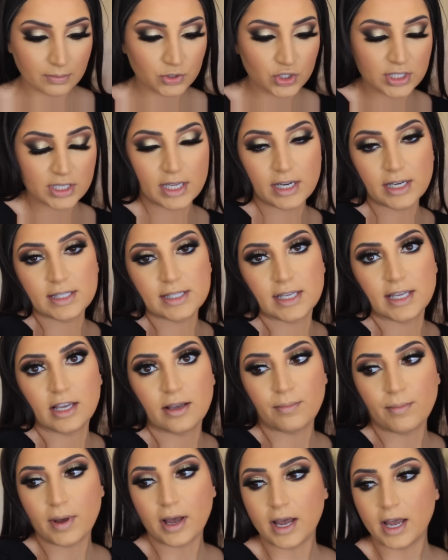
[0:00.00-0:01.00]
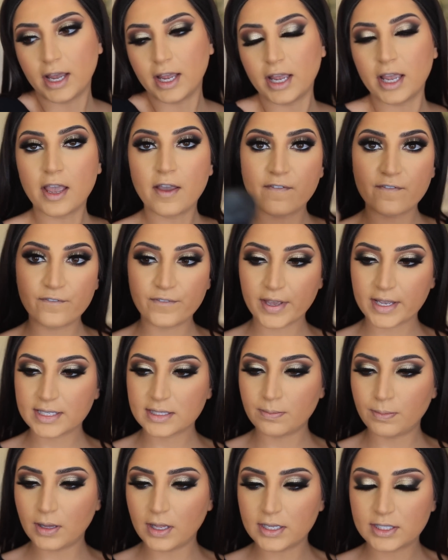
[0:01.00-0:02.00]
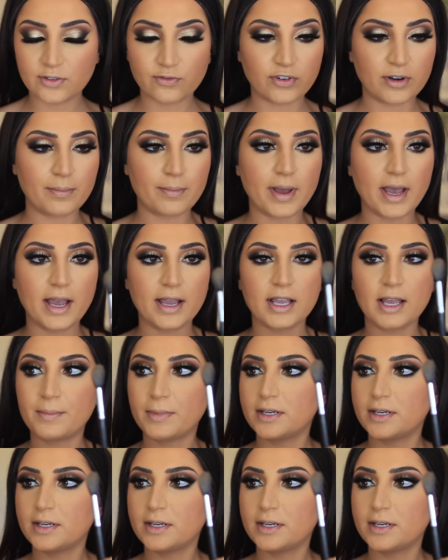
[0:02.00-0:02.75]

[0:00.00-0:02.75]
I'm just gonna take my Fix Plus from MAC.